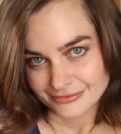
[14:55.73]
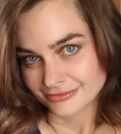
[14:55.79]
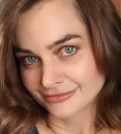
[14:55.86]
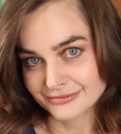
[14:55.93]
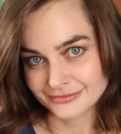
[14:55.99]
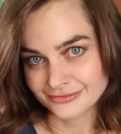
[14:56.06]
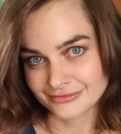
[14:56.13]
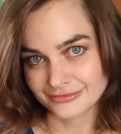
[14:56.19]

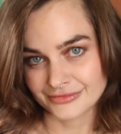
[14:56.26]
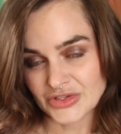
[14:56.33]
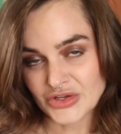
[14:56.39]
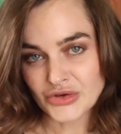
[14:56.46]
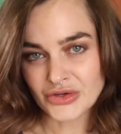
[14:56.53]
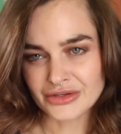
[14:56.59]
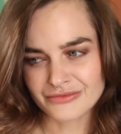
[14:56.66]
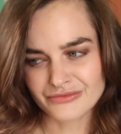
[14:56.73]

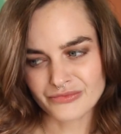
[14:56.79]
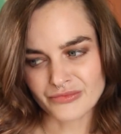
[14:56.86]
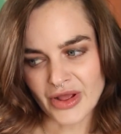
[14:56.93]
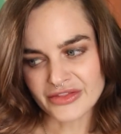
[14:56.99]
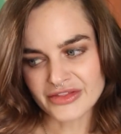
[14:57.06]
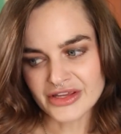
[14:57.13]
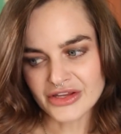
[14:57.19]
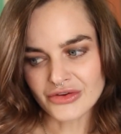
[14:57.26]

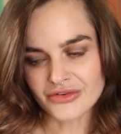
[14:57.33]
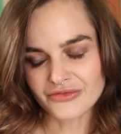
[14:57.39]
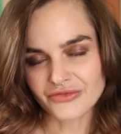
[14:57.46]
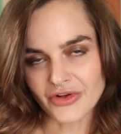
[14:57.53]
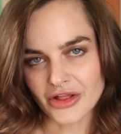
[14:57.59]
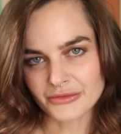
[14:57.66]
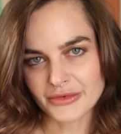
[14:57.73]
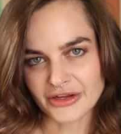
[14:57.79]
I think you can
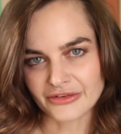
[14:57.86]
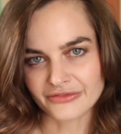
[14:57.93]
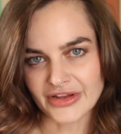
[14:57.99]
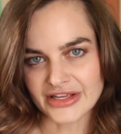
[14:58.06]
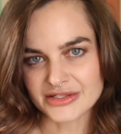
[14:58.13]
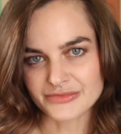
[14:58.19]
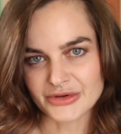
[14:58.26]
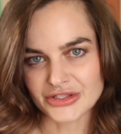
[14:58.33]
follow me on
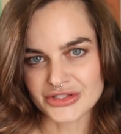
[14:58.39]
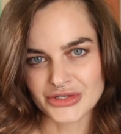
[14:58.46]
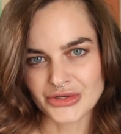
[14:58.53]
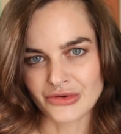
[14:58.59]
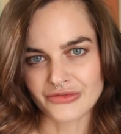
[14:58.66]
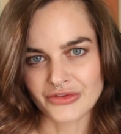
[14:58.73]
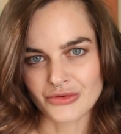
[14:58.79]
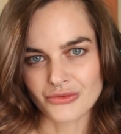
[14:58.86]
Facebook too
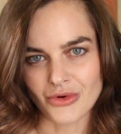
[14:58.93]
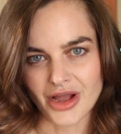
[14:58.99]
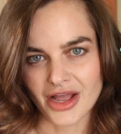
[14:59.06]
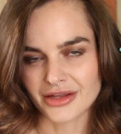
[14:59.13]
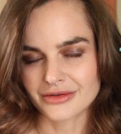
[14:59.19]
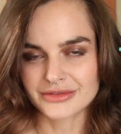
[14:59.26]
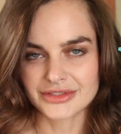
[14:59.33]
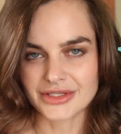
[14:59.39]
if you
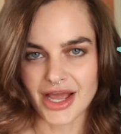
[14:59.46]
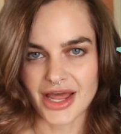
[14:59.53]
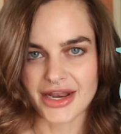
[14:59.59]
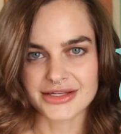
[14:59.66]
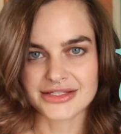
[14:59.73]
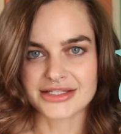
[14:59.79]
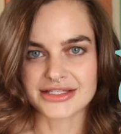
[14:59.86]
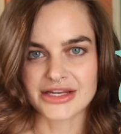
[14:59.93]
want. Not
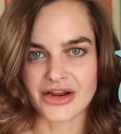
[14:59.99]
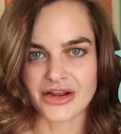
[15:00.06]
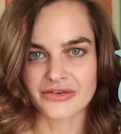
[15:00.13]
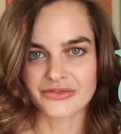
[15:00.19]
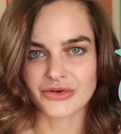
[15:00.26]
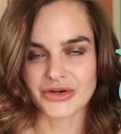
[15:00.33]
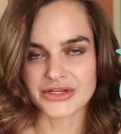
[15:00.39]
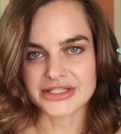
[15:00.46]
necessary,
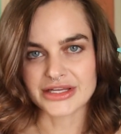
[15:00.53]
of course.